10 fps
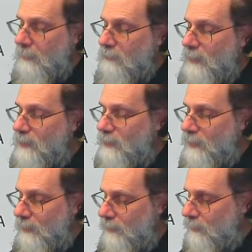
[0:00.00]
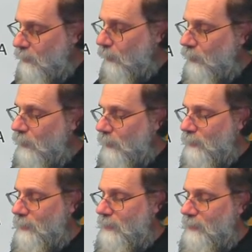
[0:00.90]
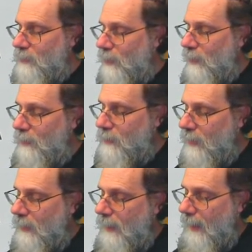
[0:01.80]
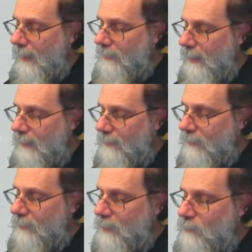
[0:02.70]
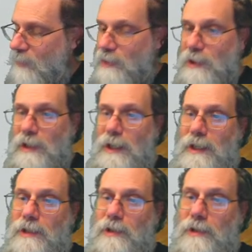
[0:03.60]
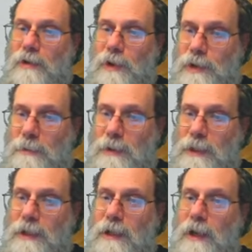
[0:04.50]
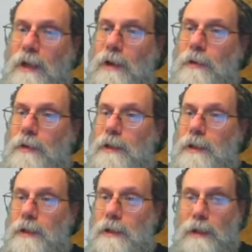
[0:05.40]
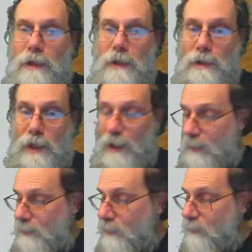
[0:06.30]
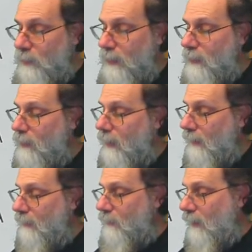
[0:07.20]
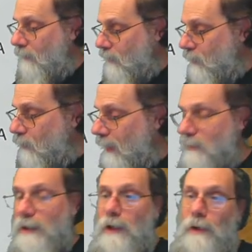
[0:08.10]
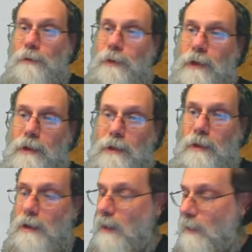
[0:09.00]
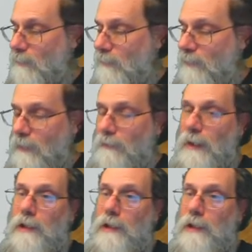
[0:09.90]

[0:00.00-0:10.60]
regions here. There's the total charge to discharge, and then this region is going to be the uh, QD, and then we have the QS here for the um, final